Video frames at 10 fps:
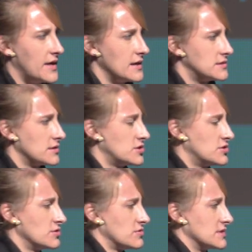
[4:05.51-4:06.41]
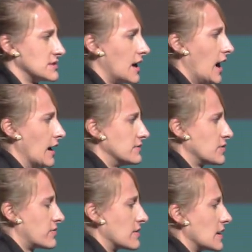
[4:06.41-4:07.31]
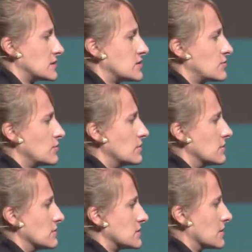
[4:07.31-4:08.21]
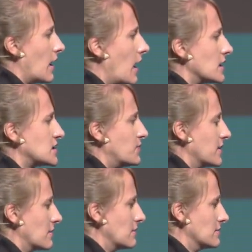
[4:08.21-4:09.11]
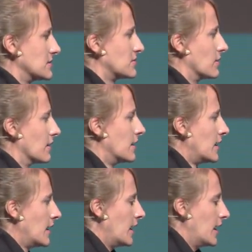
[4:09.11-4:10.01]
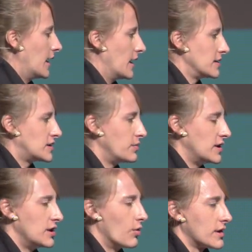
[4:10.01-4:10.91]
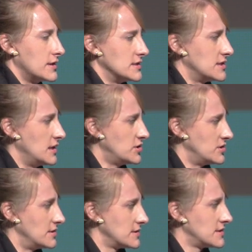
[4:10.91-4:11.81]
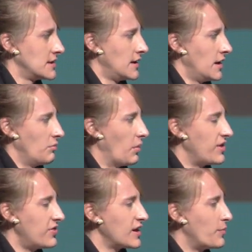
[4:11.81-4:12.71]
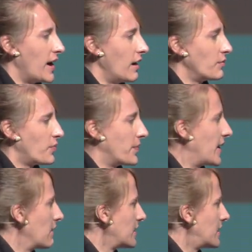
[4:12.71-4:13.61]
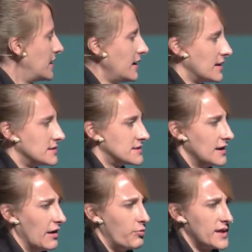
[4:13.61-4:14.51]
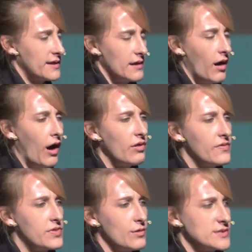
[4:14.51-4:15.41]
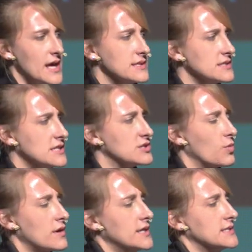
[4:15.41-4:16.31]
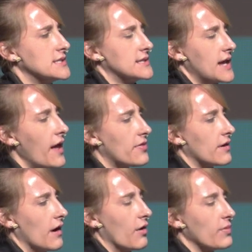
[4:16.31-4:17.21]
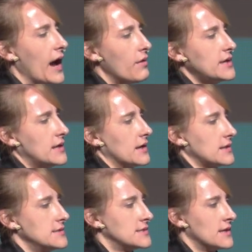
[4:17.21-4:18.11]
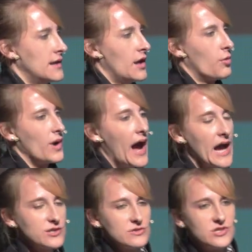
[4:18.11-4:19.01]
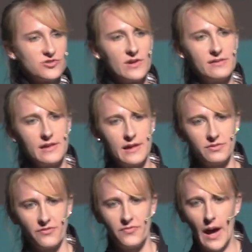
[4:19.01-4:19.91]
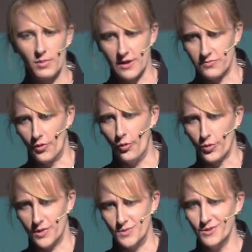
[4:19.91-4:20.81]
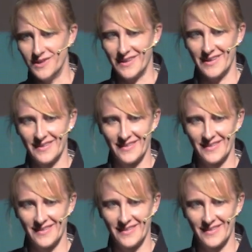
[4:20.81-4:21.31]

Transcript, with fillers: that touch children's lives, whether that's schools or hospitals or uh, community organizations. When we think about preparing kids, if we can get all of those entities working together around kids, we're actually strengthening the fabric of the whole community.